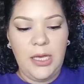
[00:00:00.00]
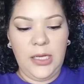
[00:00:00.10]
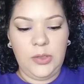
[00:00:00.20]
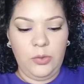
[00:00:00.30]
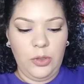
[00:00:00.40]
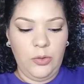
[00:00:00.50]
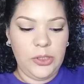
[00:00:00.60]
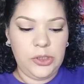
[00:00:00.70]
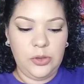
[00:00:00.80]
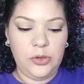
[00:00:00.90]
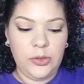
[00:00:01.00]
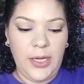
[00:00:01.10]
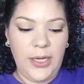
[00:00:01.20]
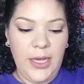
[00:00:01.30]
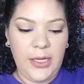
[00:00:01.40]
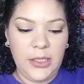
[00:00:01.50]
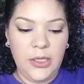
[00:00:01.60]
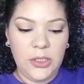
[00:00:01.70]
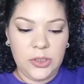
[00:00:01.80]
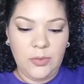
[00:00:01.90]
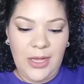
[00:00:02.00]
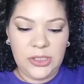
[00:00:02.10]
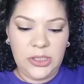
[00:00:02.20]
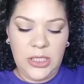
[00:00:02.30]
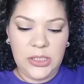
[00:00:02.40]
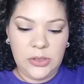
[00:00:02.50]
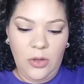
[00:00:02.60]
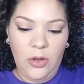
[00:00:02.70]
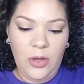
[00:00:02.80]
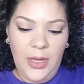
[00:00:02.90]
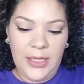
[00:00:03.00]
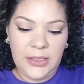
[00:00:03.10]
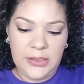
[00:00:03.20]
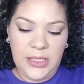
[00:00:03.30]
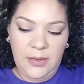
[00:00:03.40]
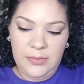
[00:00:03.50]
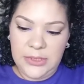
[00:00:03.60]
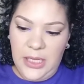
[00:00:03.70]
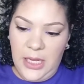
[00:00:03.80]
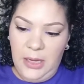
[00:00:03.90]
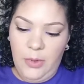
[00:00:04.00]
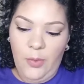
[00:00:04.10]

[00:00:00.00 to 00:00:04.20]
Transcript: and we're going to try and swatch these all at the same time.